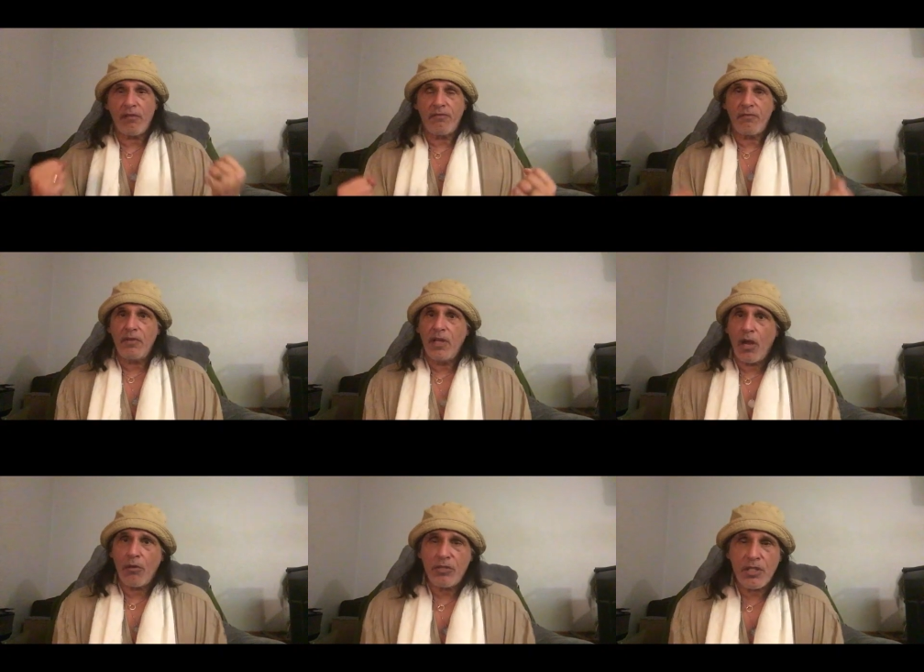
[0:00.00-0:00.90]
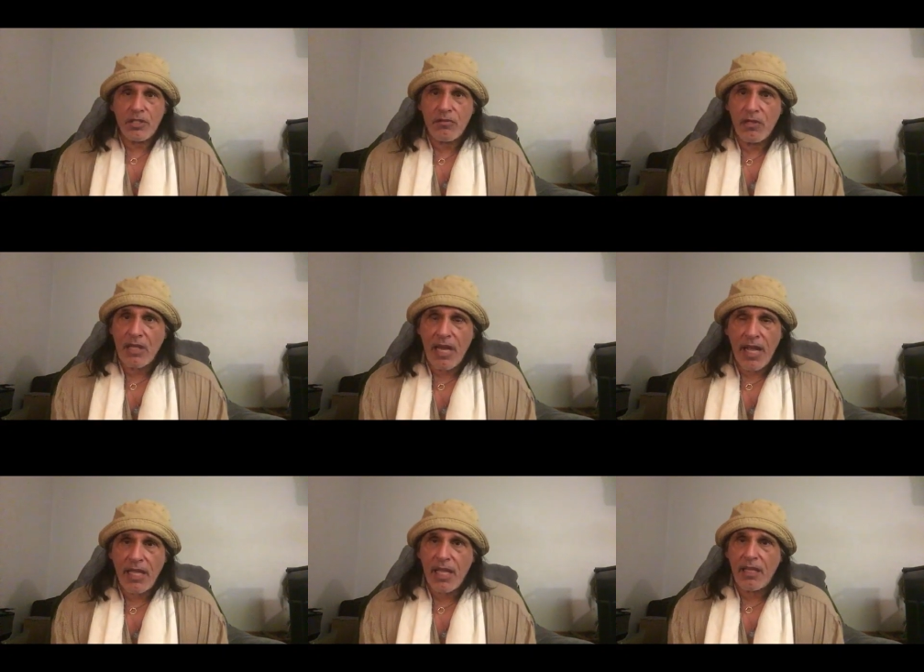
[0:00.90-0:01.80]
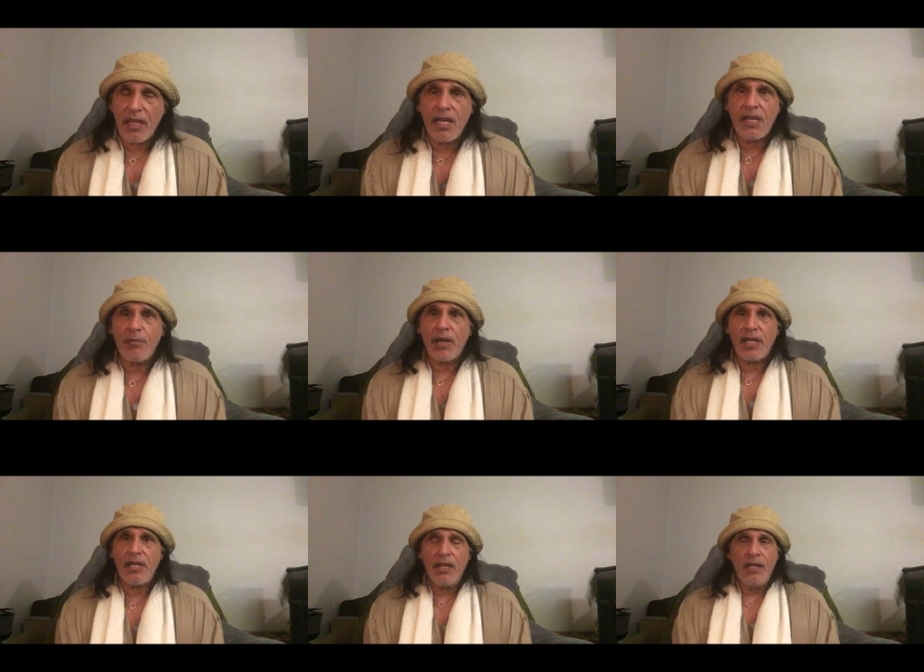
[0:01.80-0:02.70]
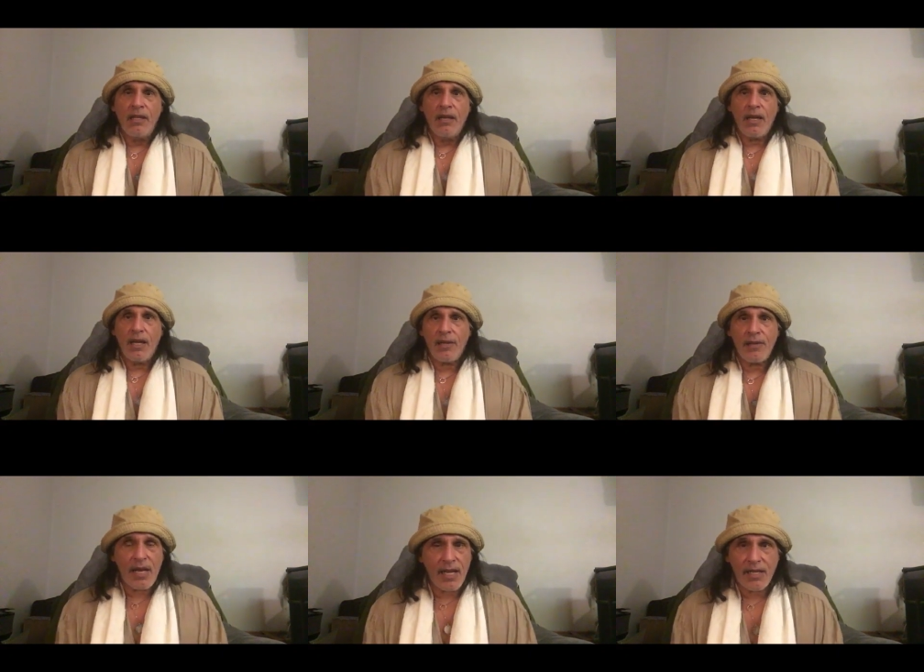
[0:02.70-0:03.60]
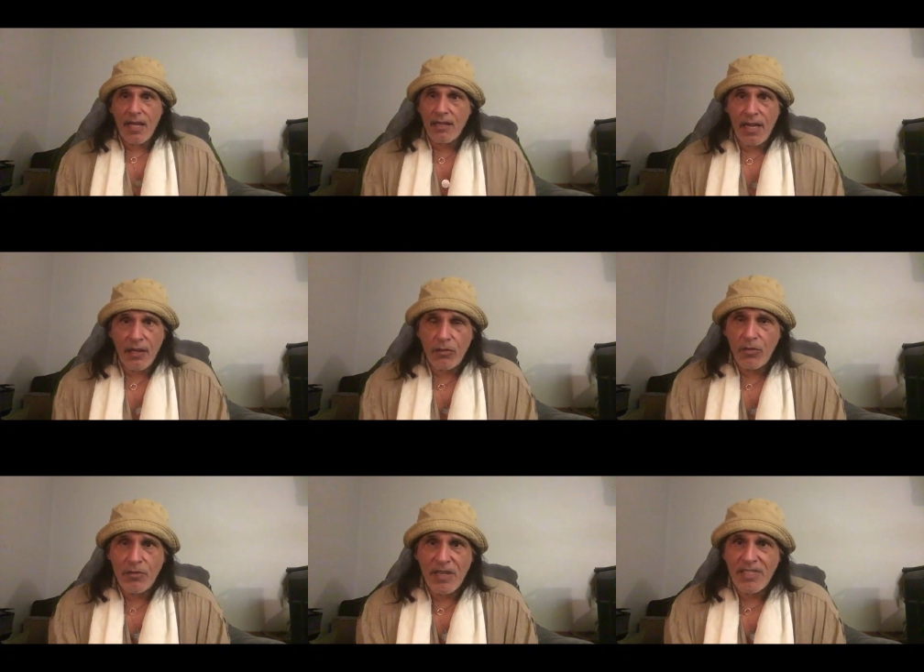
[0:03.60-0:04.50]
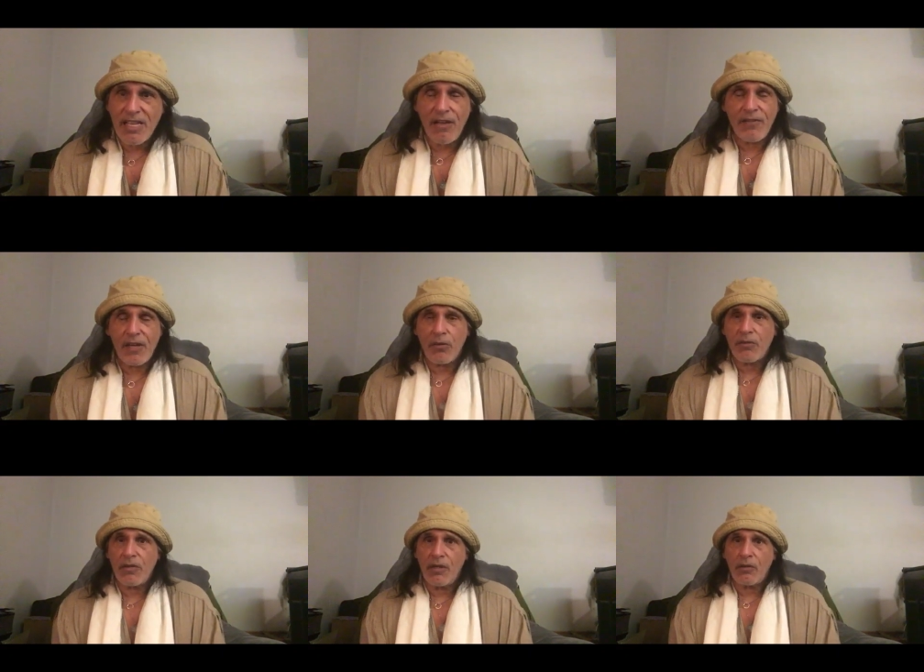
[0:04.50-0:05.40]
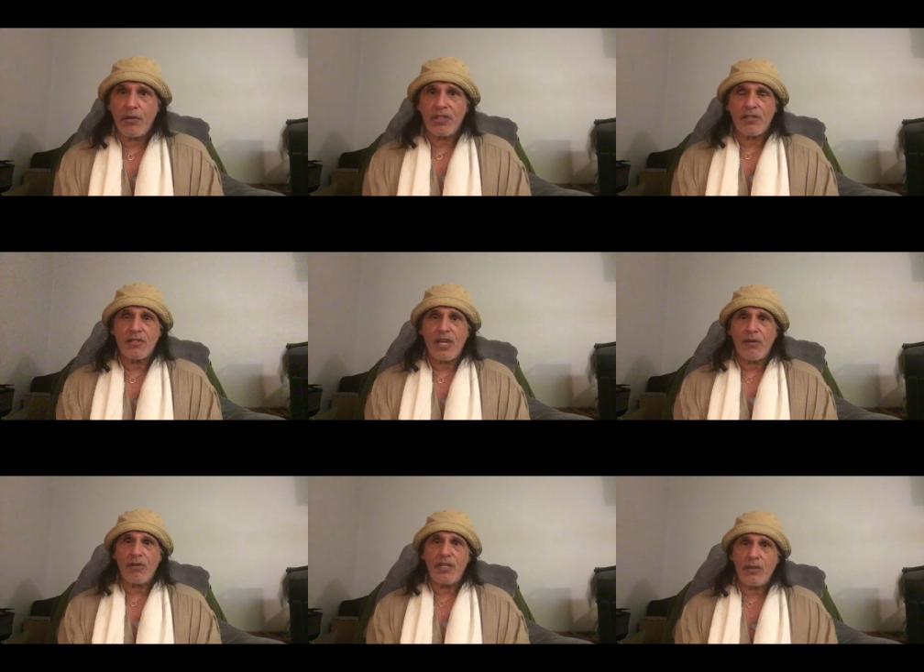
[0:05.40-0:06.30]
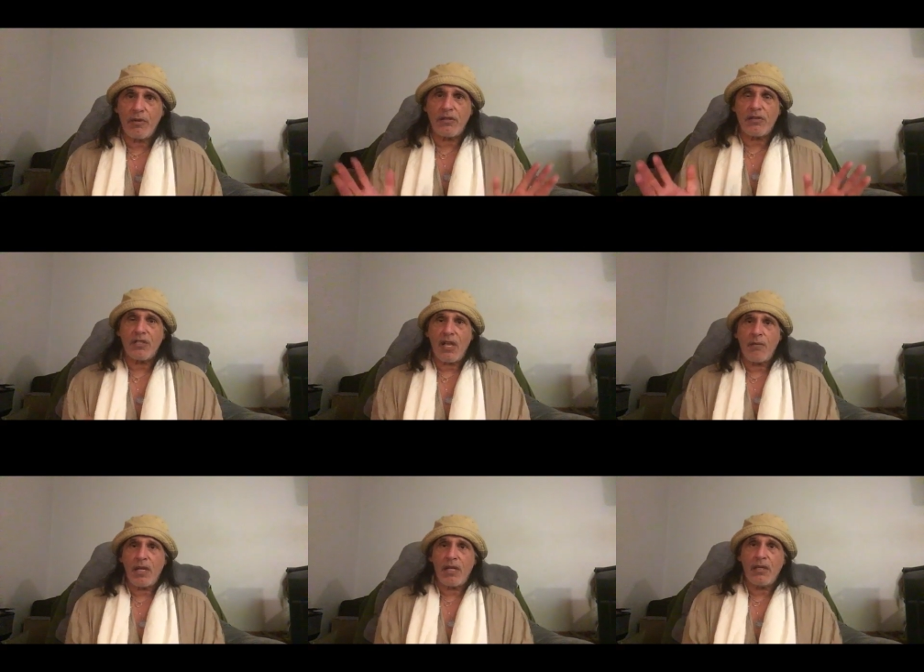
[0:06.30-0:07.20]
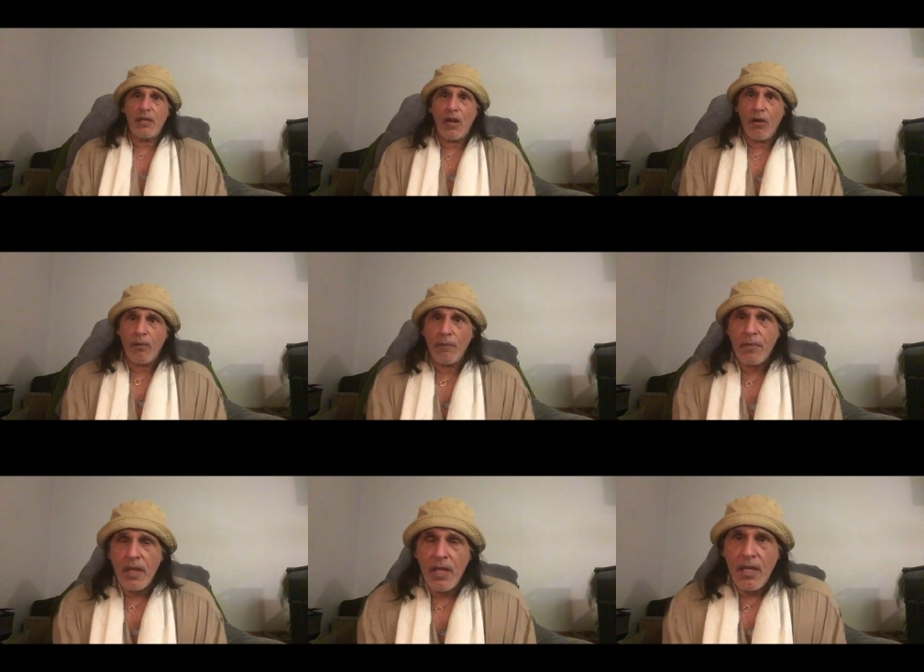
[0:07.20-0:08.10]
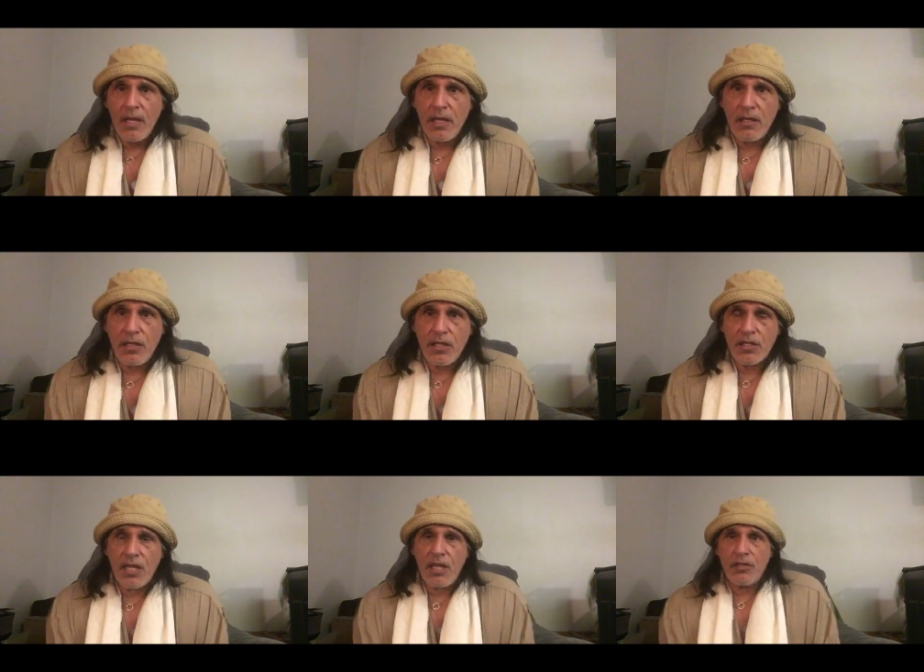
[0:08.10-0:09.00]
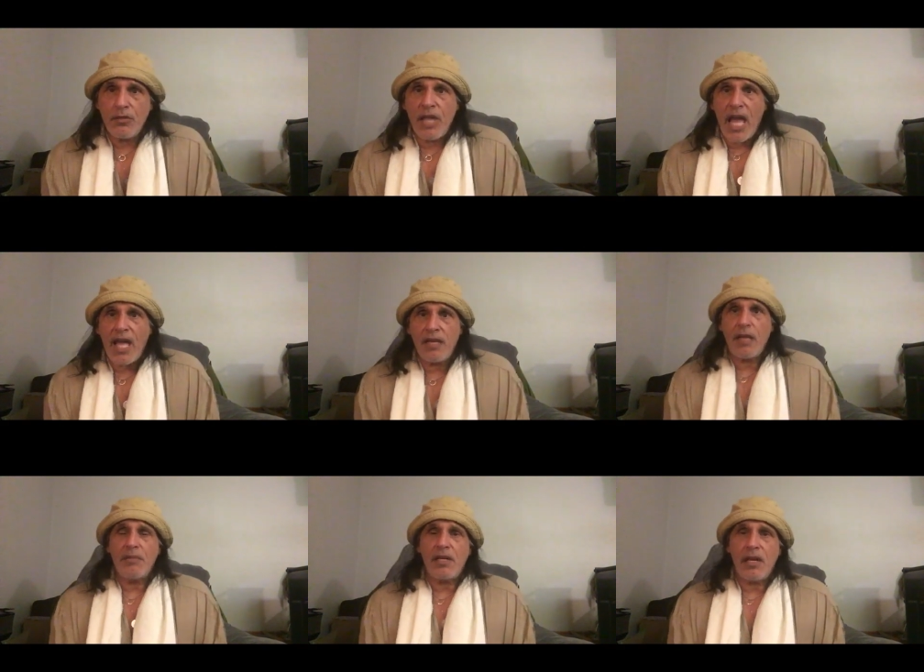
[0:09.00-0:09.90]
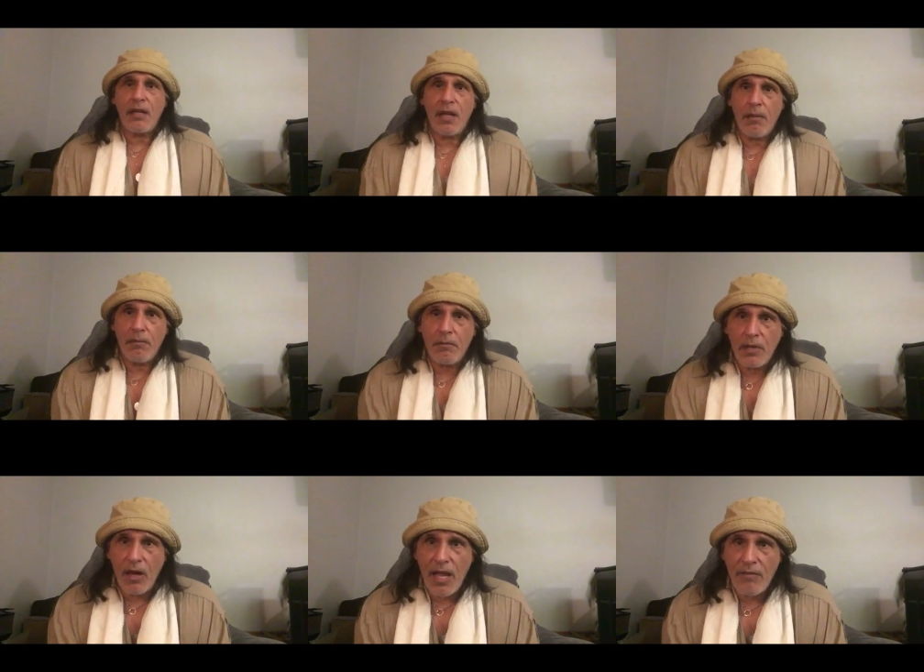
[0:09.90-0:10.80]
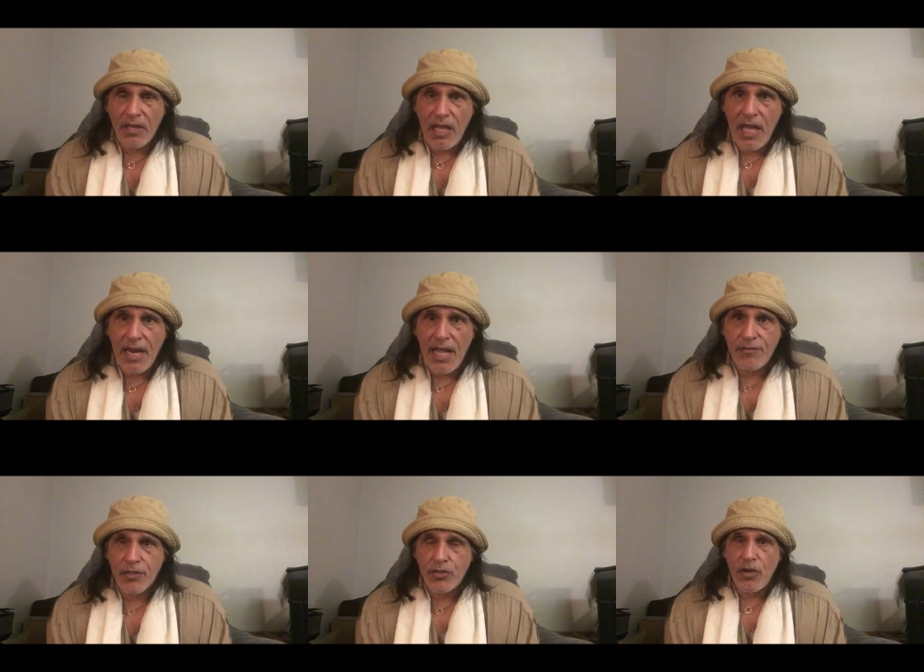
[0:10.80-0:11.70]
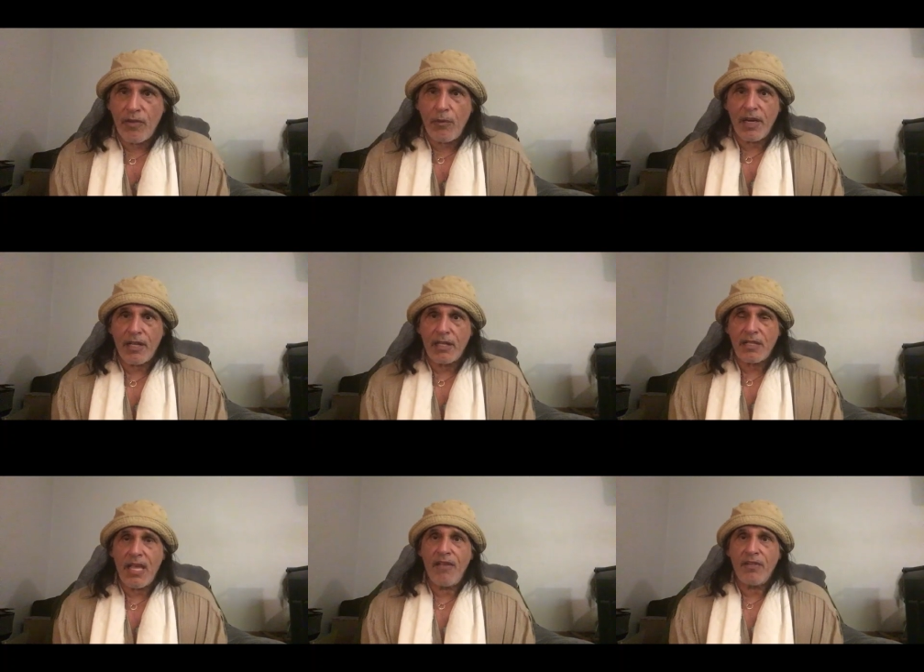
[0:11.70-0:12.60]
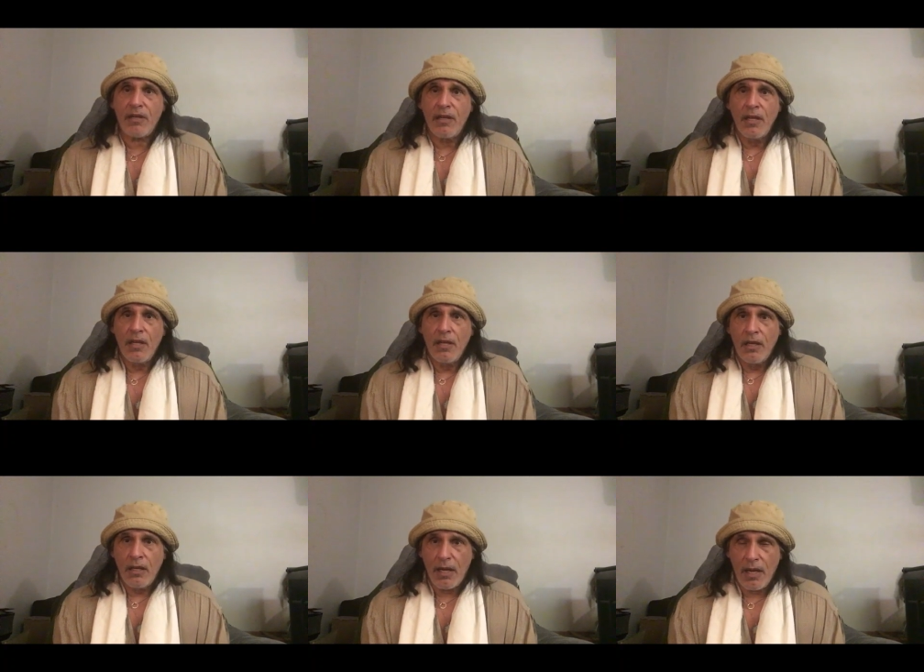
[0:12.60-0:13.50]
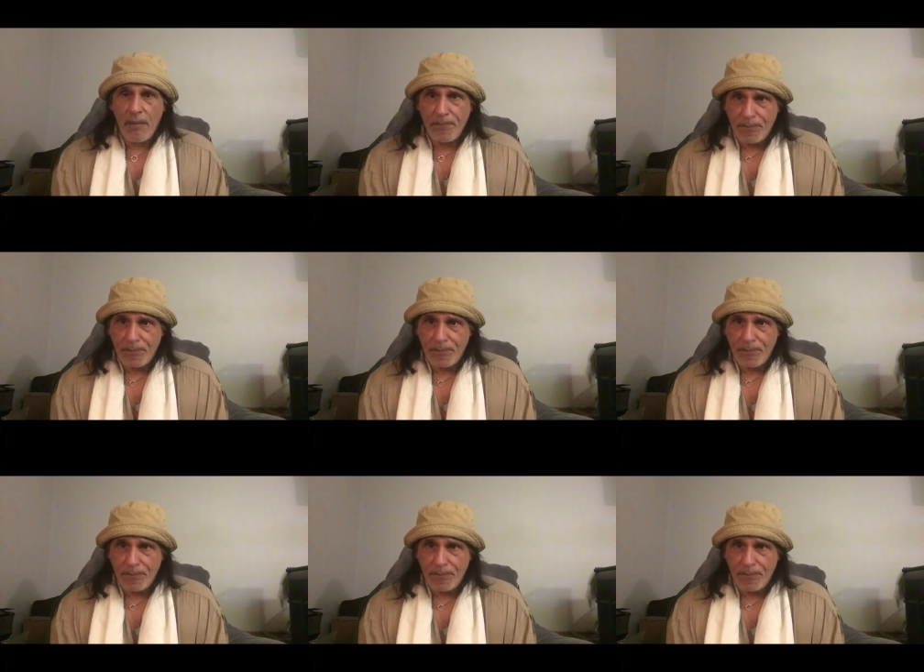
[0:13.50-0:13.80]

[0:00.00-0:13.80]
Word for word: of, you know, just again, I can't kill anybody. Uh, and I get that includes myself. I don't kill critters. I don't eat critters. I mean, you know, you just can't do that. I mean, I, am you know, I have a God I have to serve. I want to get to heaven. Um,